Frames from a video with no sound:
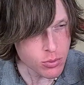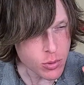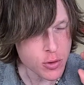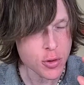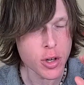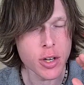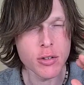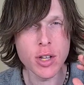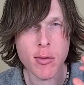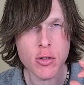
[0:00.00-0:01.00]
So like you'll
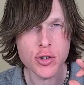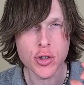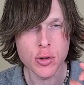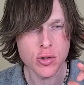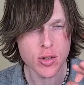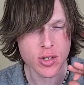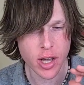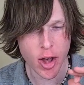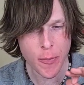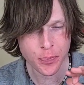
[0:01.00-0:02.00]
never choose to
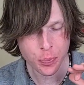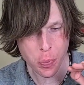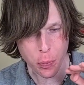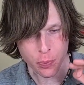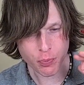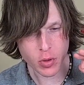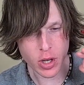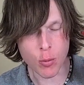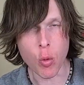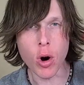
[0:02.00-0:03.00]
stay in
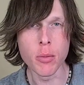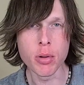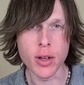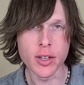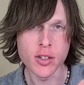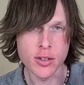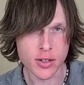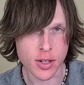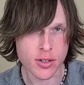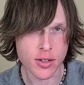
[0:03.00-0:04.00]
one place
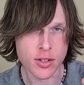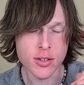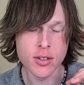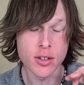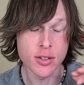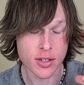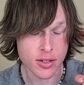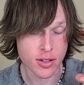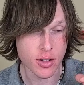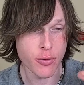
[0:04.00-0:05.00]

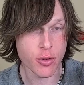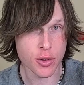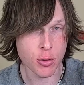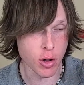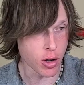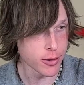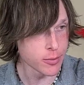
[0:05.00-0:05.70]
consistently for too long.